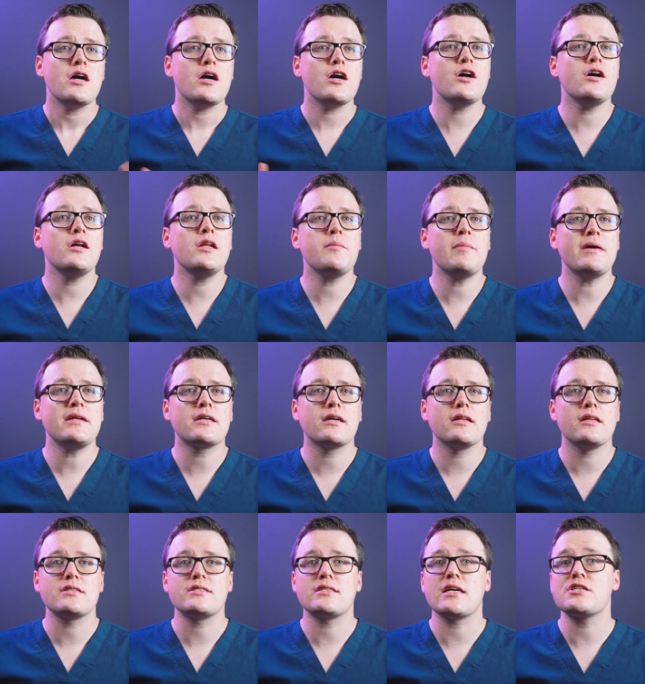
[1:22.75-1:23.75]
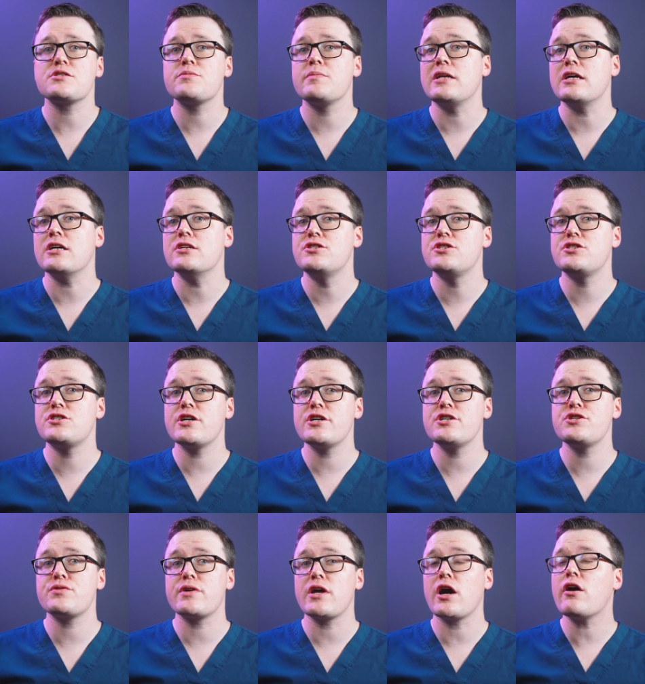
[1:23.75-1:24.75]
Early medical assessment and
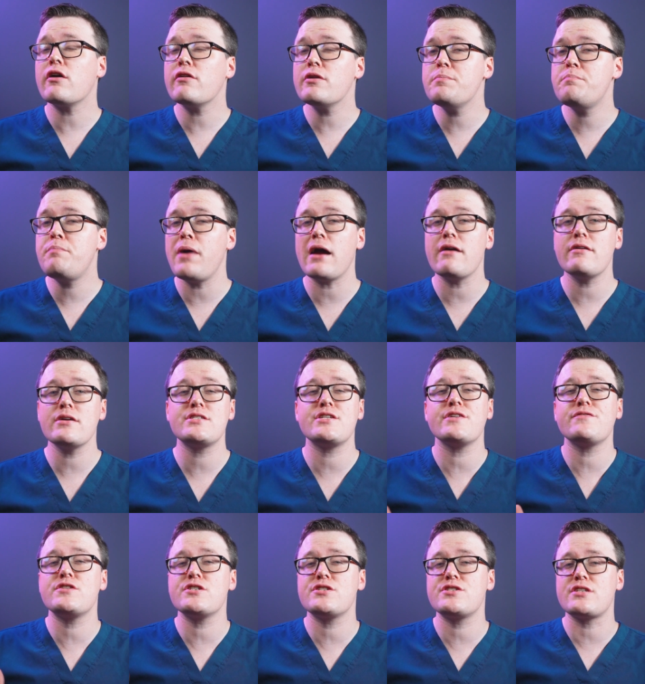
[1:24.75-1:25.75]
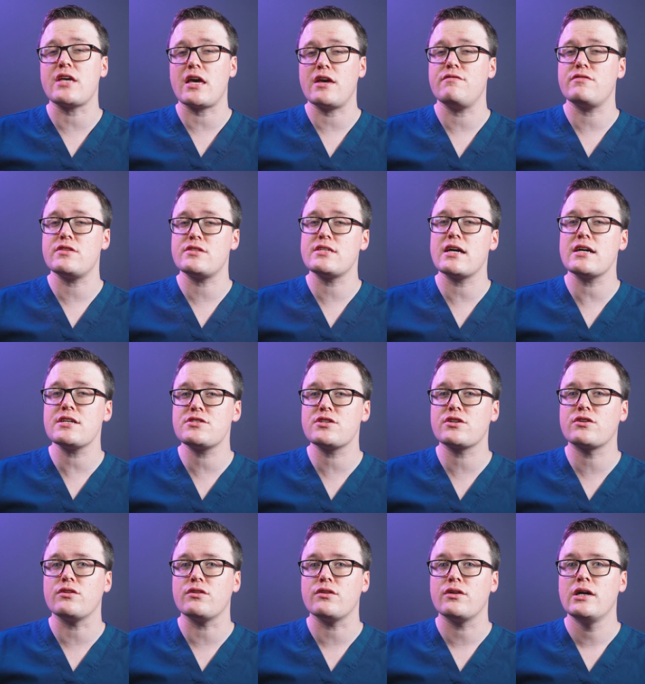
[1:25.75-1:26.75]
surgery are imperative to save the
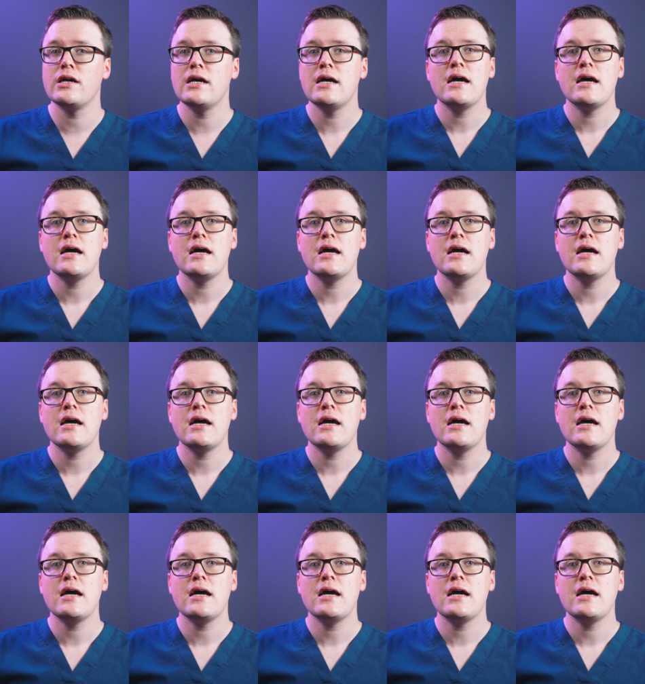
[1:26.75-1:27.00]
testicle.